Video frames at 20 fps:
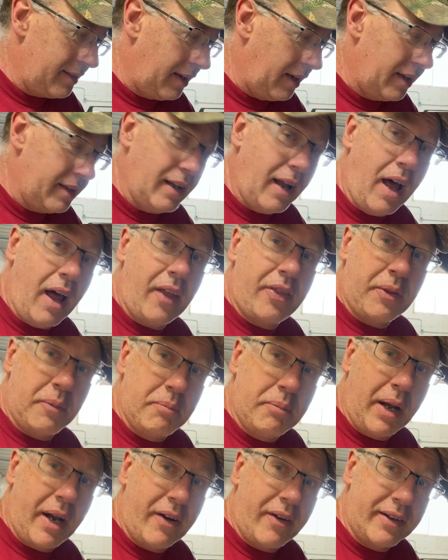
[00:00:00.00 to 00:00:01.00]
nothing
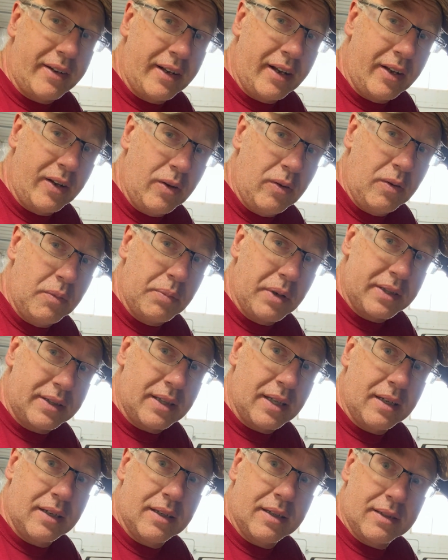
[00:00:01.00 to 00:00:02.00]
better to do but
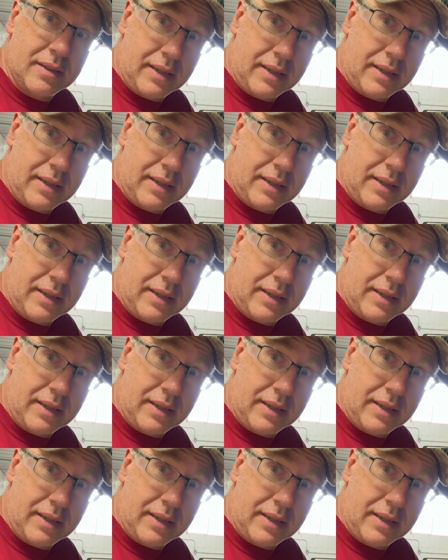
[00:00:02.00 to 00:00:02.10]
to